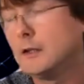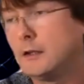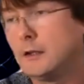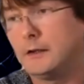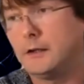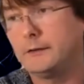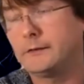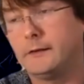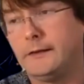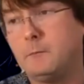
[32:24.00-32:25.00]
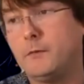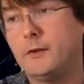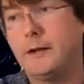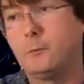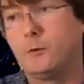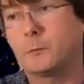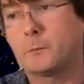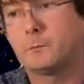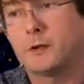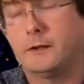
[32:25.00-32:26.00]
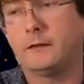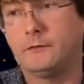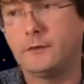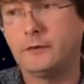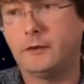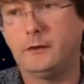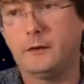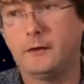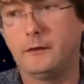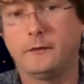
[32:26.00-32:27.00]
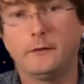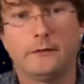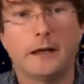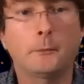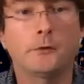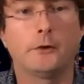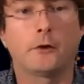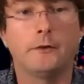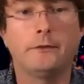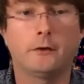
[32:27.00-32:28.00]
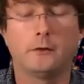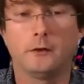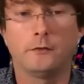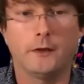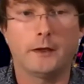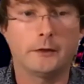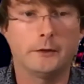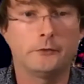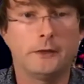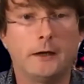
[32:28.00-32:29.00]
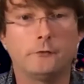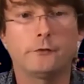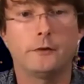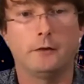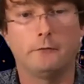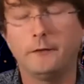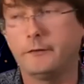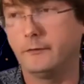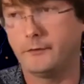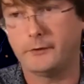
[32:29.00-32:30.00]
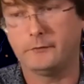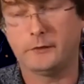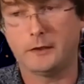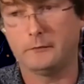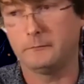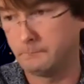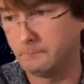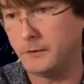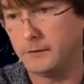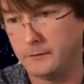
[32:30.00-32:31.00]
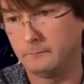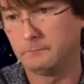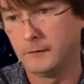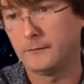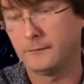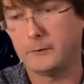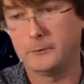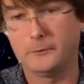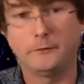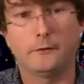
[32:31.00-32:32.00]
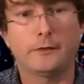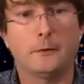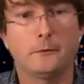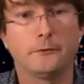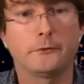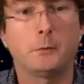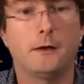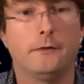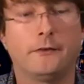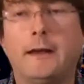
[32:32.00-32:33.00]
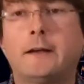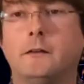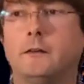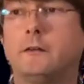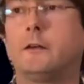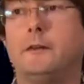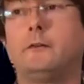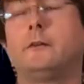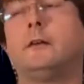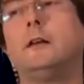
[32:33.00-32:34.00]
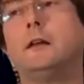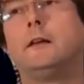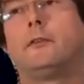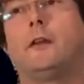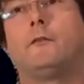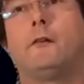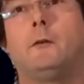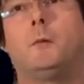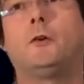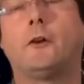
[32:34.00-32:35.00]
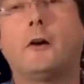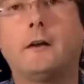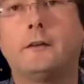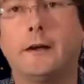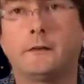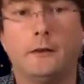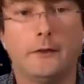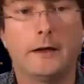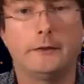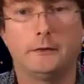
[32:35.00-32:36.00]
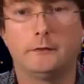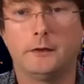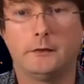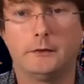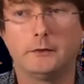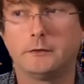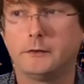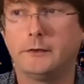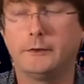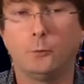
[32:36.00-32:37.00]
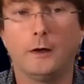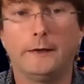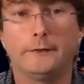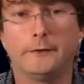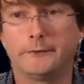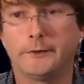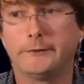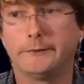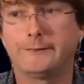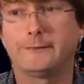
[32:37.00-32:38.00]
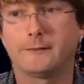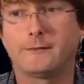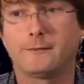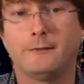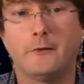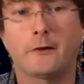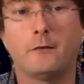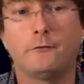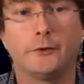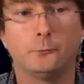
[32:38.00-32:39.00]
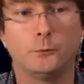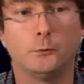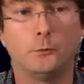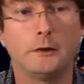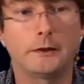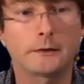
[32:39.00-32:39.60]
And to them, the network connectivity is absolutely critical. If that goes down for any reason, they're losing thousands by the second. So they're very much architecting that in a way that they're confident will work.